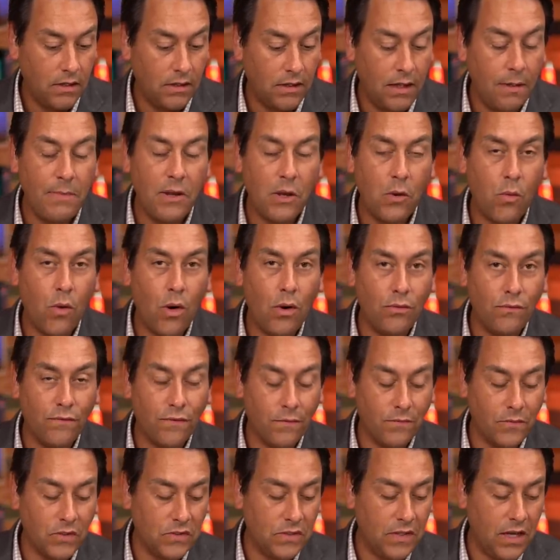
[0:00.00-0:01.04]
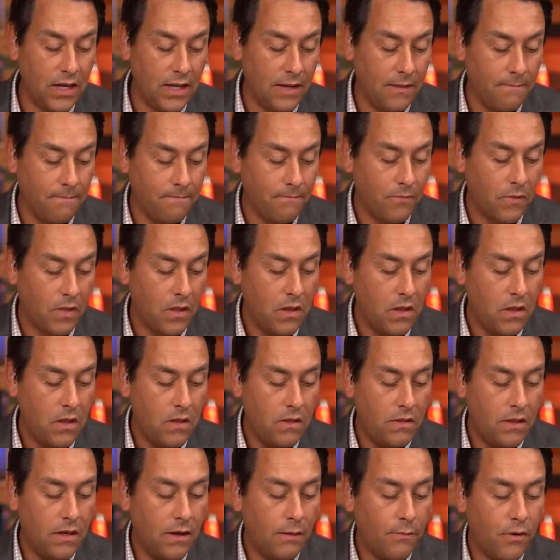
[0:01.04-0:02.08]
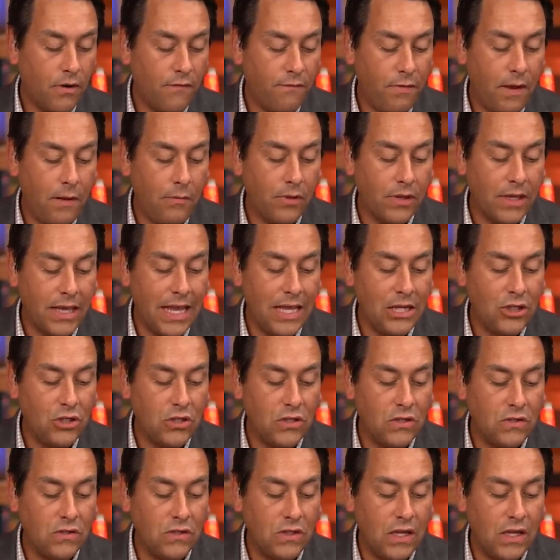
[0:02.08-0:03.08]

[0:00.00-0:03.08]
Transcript: Let me quote from the study The number of publications